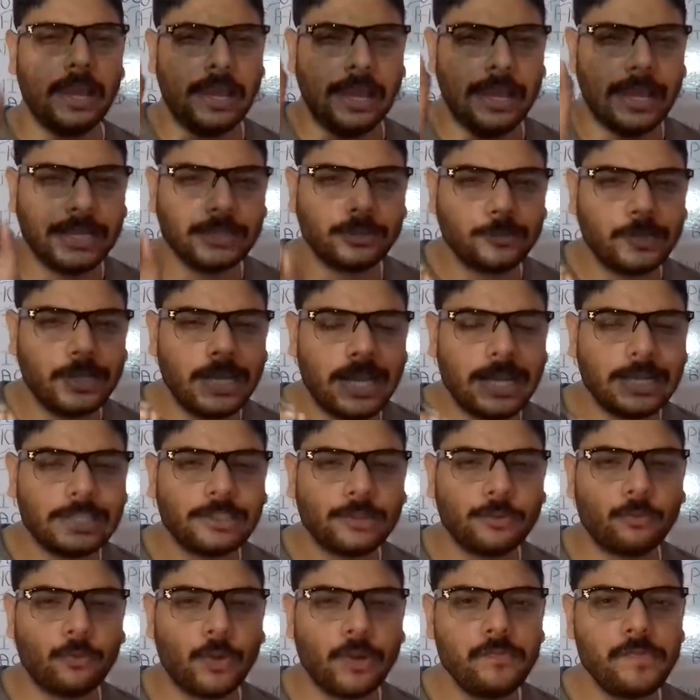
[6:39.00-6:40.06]
As well
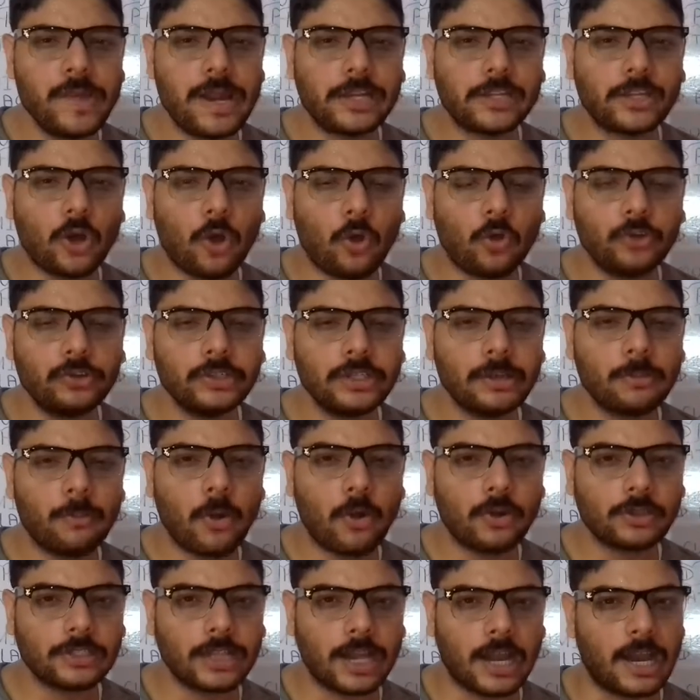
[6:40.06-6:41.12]
as when we are talking
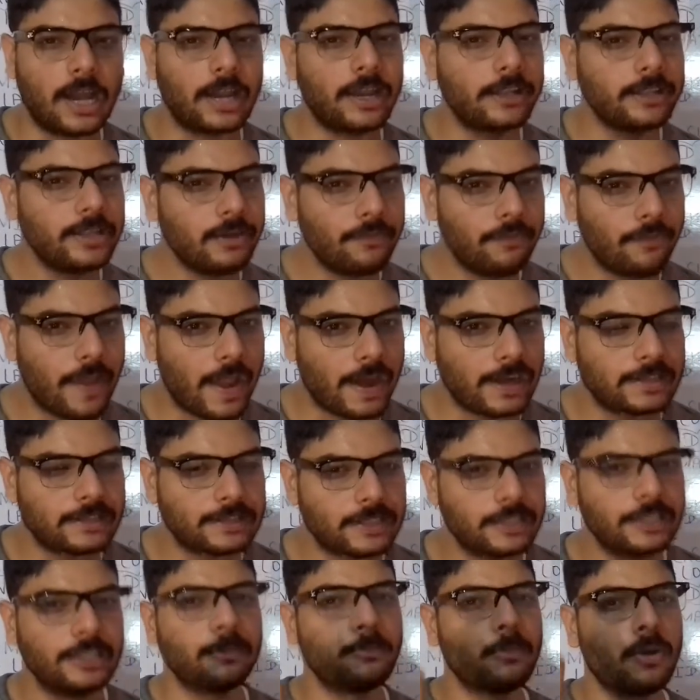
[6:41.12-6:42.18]
about the another facts
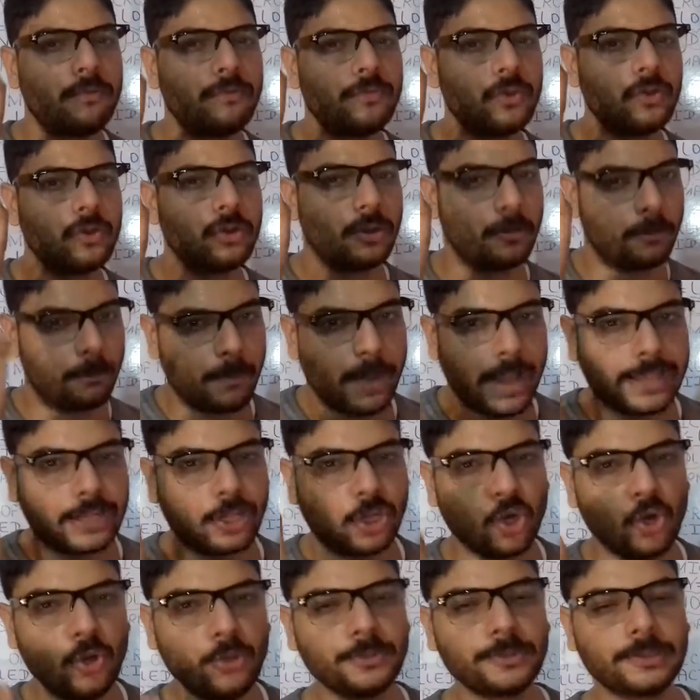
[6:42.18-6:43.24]
in terms of your
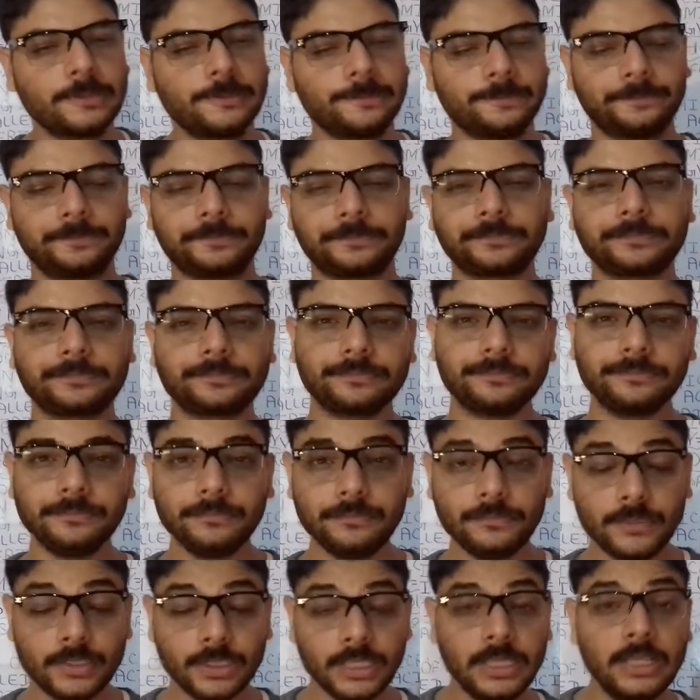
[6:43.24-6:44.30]
microbes,
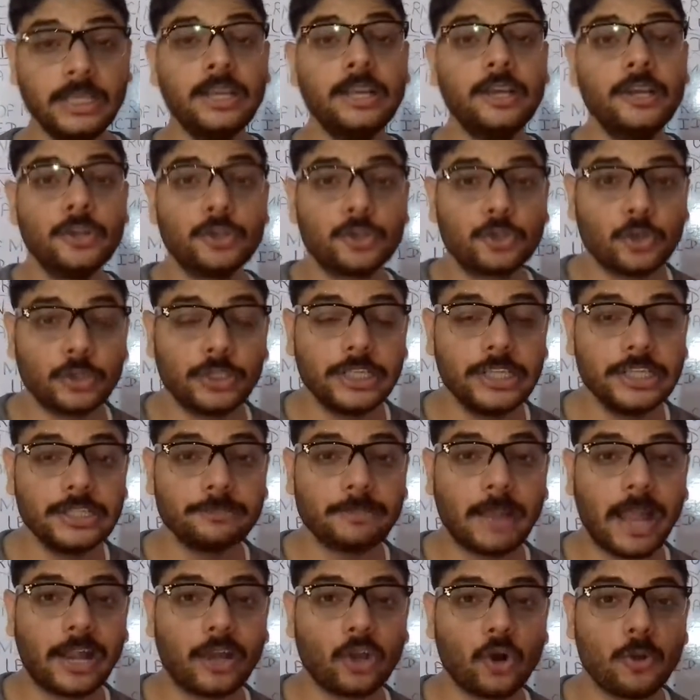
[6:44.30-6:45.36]
so these
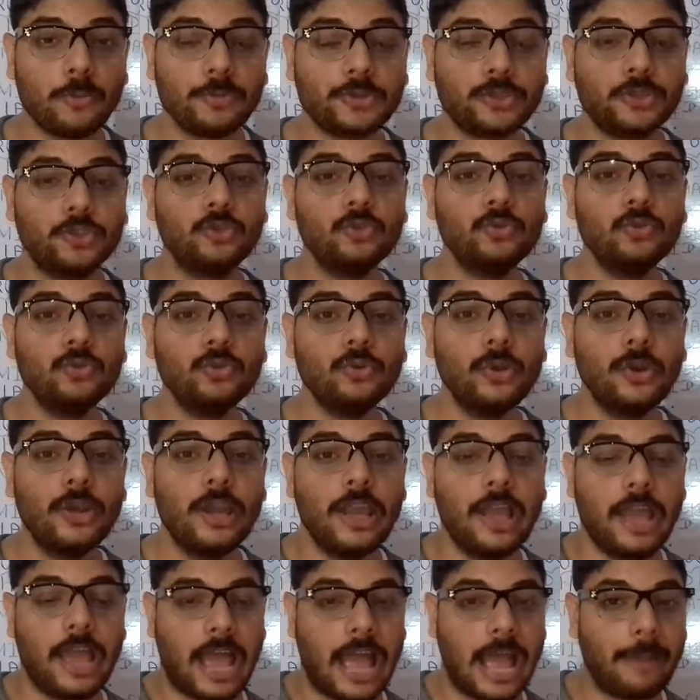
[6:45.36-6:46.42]
microbes do
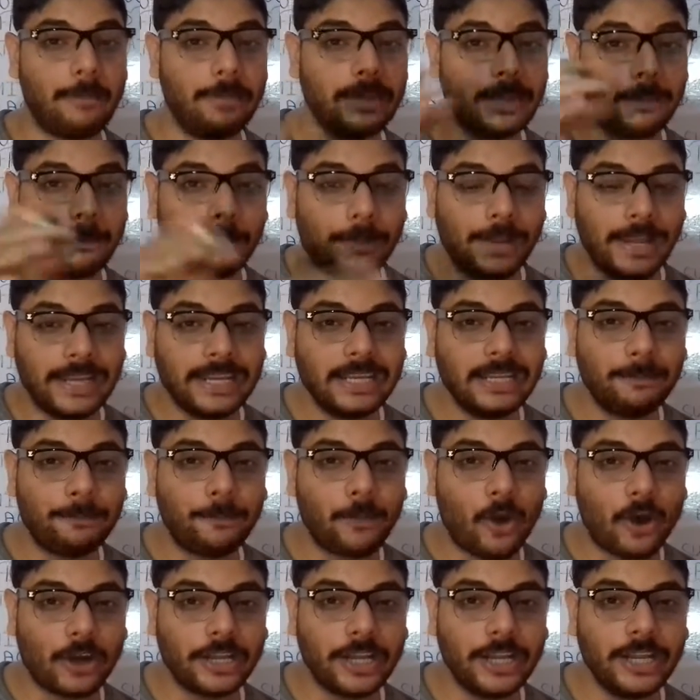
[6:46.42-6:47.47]
having playing
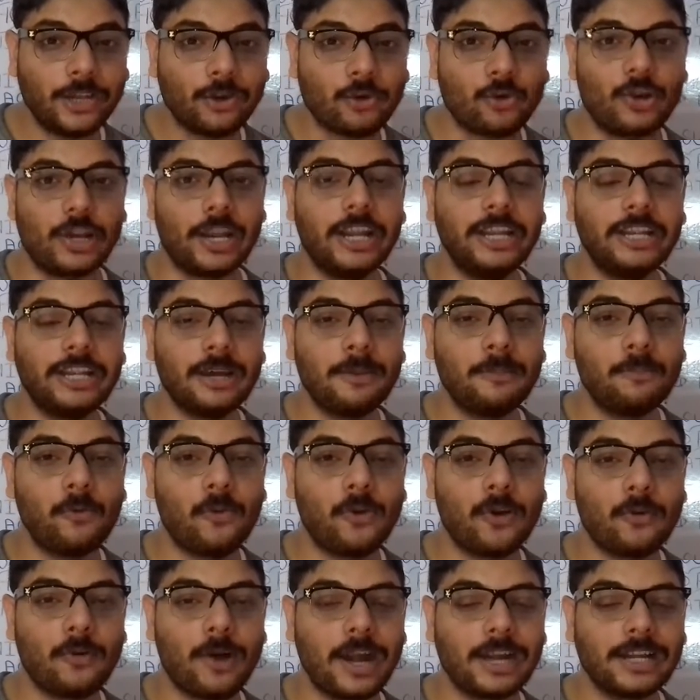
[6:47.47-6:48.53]
important role in term
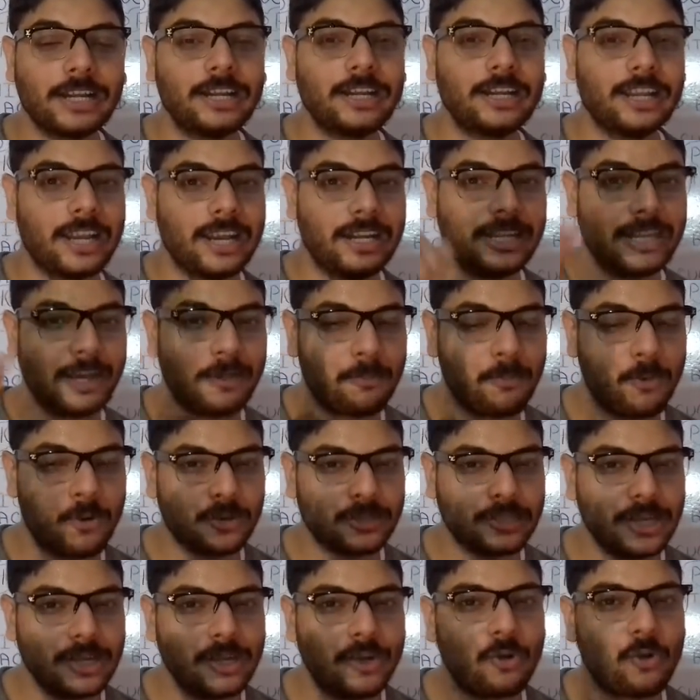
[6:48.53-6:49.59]
for what? In term for
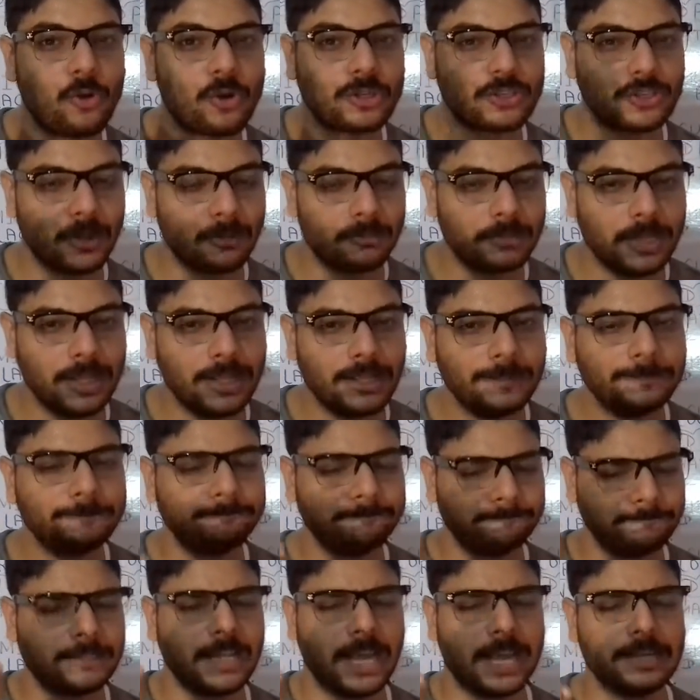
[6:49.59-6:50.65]
the course of the
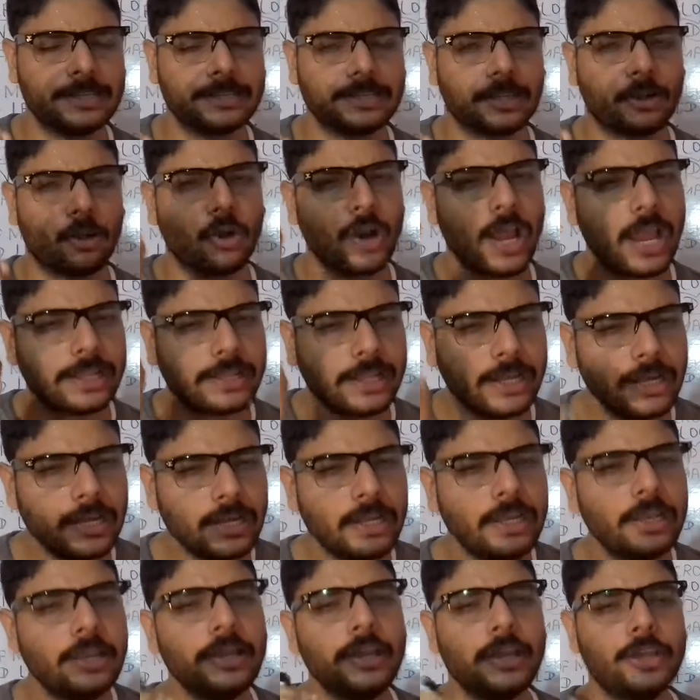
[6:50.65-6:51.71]
digestion, or
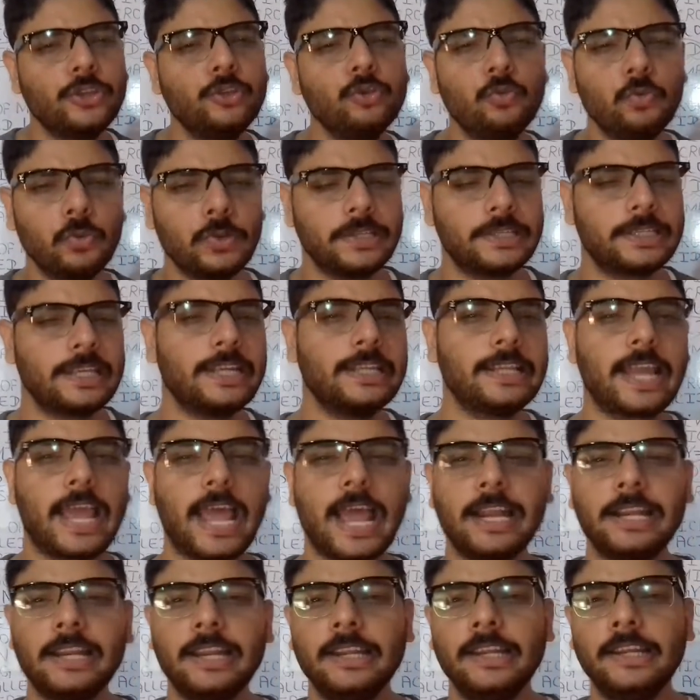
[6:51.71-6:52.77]
either you could say
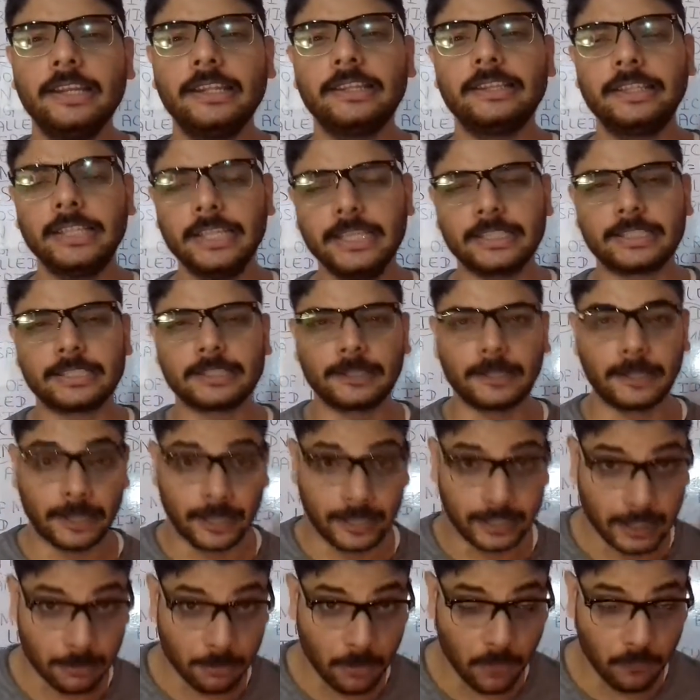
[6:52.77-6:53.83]
that these
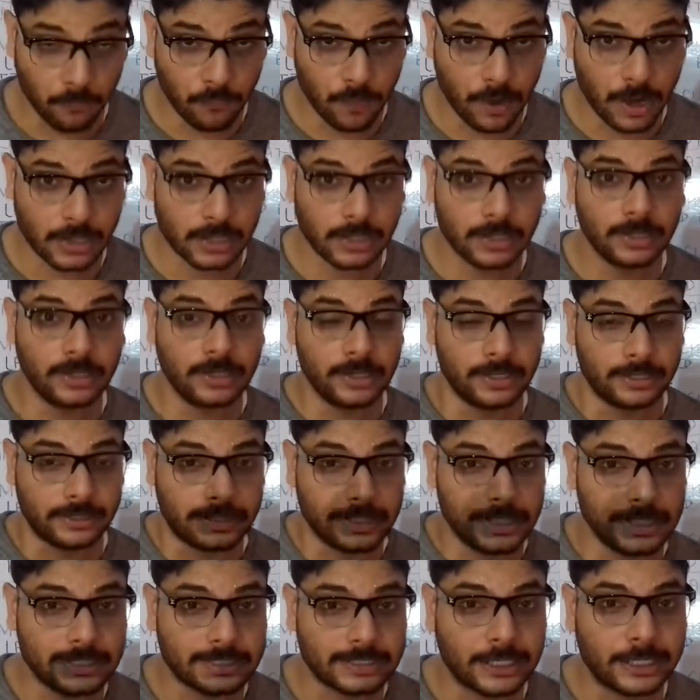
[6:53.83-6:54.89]
in term of what?
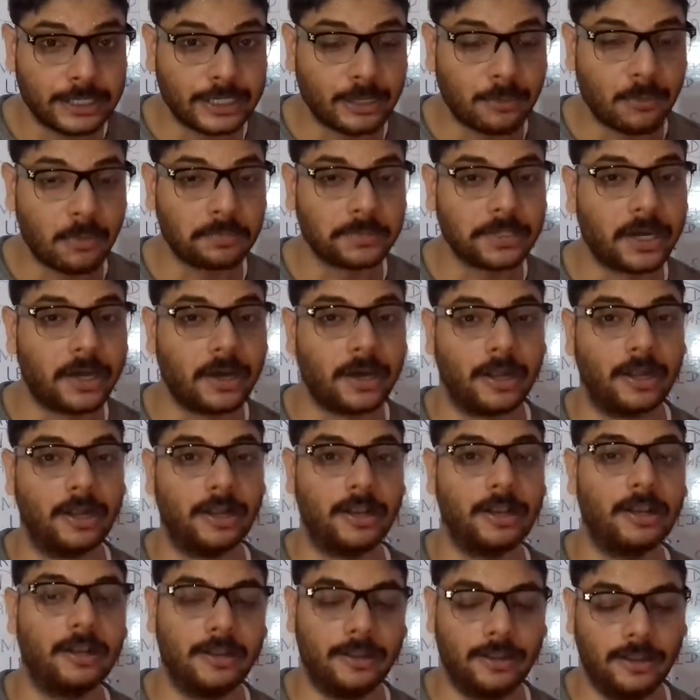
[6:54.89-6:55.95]
These in term of the
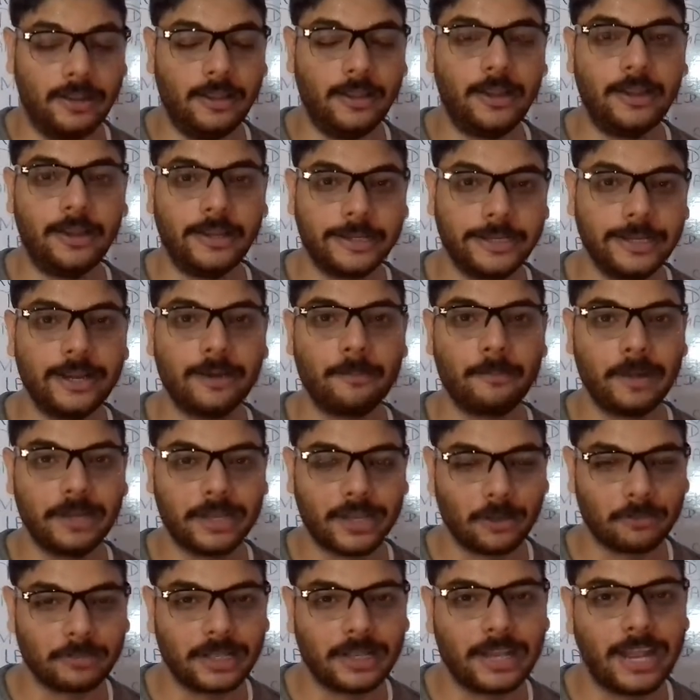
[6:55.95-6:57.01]
here meant
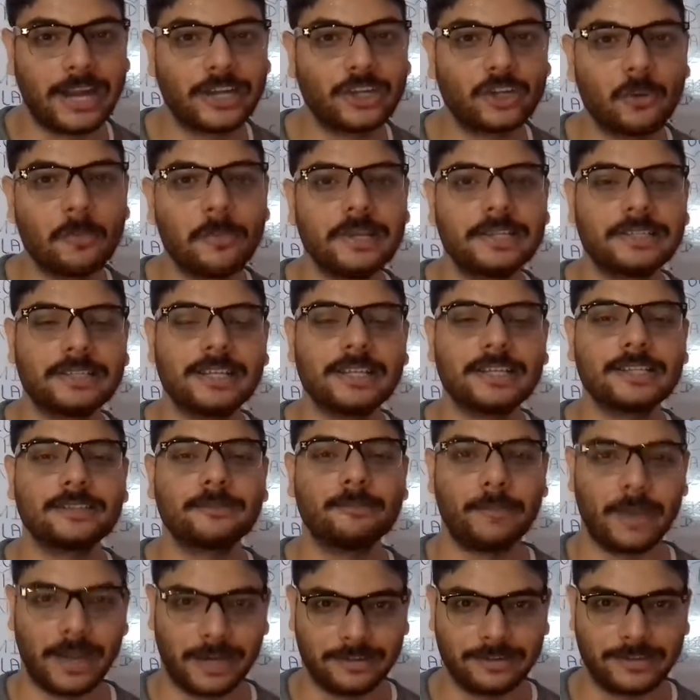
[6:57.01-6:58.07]
of the
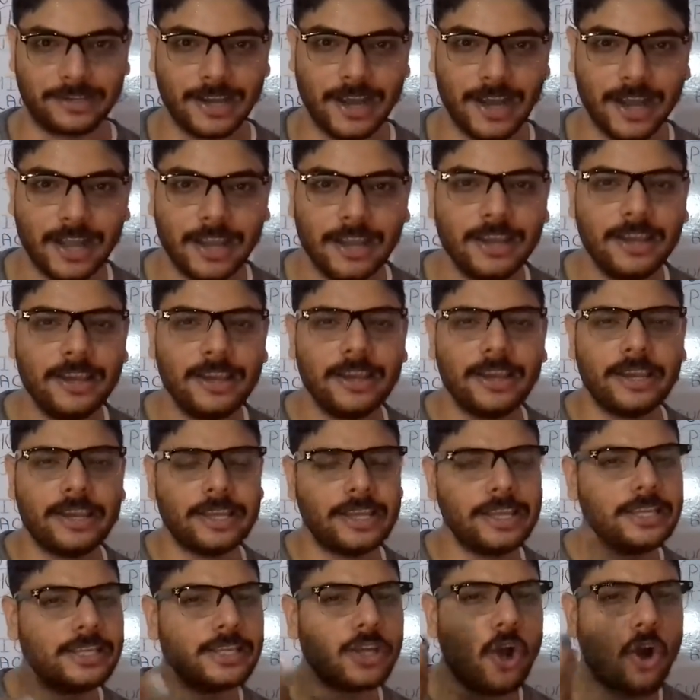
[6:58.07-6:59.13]
lactobacillus bacteria
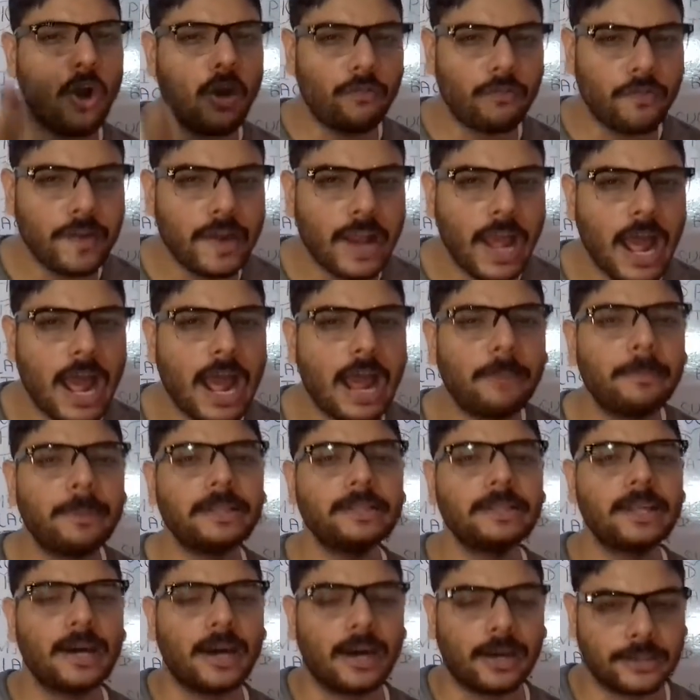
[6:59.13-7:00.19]
is often
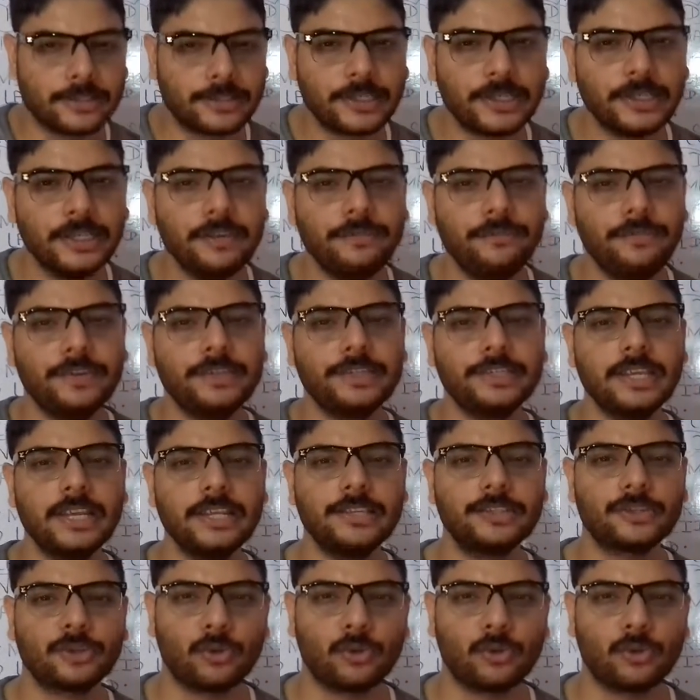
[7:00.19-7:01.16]
having the significant